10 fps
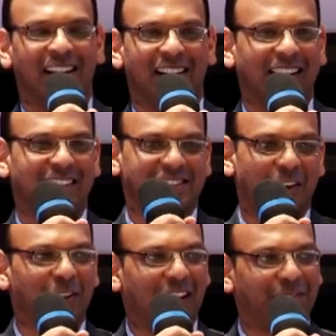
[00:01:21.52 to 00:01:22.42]
10 years
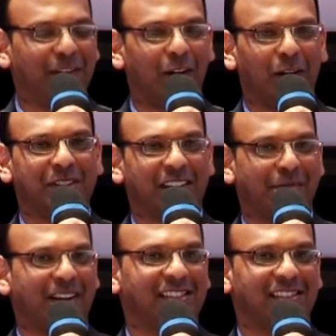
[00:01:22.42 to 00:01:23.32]
down the line, we'll all be
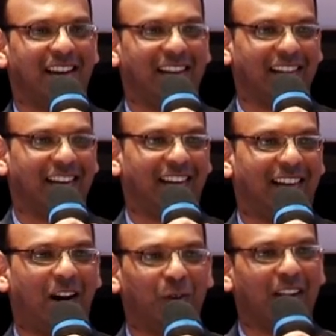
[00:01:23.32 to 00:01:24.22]
surprised that
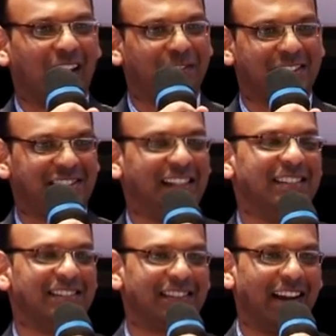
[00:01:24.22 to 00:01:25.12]
how the life has
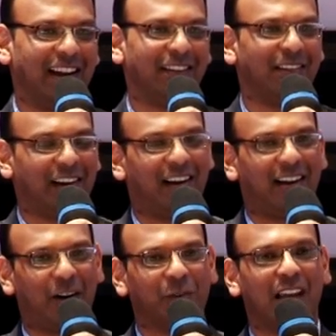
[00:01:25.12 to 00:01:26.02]
changed and
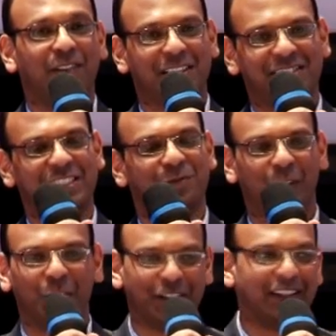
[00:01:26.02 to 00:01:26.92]
how the life has changed
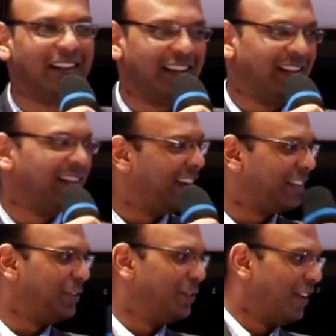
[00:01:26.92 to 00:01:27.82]
for good. Thank you.